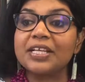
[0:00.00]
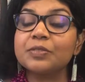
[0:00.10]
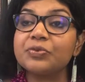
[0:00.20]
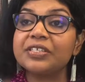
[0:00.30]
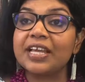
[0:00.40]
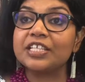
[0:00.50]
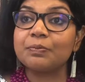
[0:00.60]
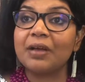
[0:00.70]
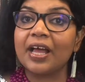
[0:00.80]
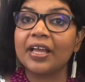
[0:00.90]
is
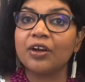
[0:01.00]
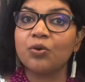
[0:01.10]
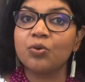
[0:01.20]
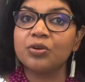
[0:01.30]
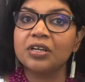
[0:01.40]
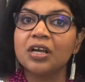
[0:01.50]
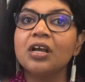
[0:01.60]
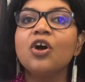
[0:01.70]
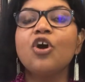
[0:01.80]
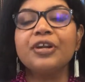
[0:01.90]
present my own,
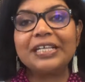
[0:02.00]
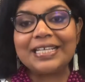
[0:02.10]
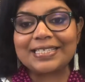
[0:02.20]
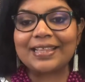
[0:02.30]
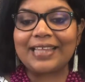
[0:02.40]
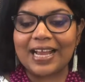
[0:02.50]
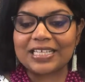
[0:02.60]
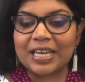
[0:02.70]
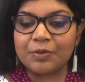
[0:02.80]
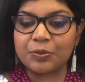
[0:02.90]
or at least at
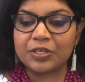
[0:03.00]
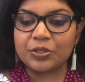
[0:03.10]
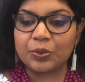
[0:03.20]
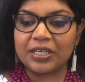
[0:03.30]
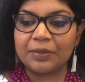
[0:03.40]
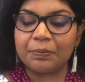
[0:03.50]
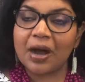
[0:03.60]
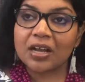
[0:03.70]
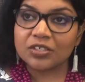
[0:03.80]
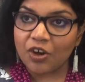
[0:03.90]
that time it was only a
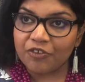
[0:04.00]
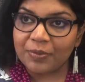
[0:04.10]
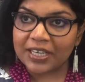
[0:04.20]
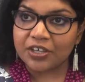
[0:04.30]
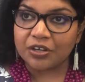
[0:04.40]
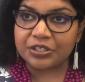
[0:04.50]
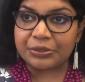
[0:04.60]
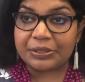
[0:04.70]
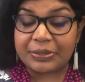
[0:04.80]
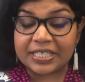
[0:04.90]
part of my
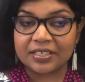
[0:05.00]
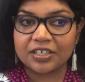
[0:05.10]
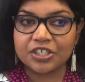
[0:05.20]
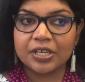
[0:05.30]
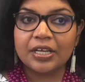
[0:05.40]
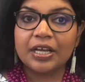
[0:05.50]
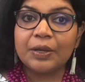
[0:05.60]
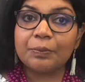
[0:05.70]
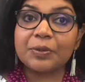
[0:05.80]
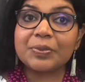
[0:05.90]
doctoral research,
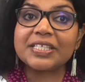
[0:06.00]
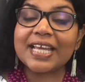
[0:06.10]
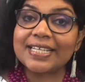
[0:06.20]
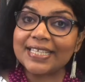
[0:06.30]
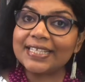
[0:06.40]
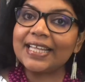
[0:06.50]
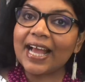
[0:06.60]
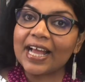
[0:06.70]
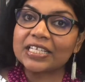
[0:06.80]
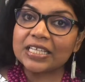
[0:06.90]
but presenting
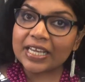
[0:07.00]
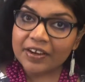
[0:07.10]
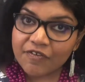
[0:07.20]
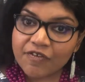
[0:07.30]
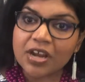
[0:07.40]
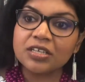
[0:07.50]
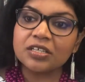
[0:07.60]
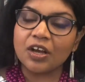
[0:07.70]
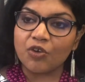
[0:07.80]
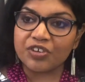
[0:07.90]
that in
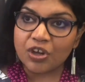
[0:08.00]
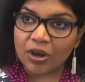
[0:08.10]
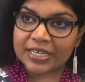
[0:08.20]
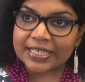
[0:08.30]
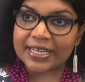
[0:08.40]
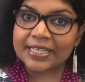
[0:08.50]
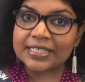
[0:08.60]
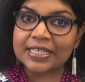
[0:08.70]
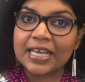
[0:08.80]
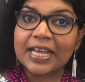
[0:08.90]
front of an audience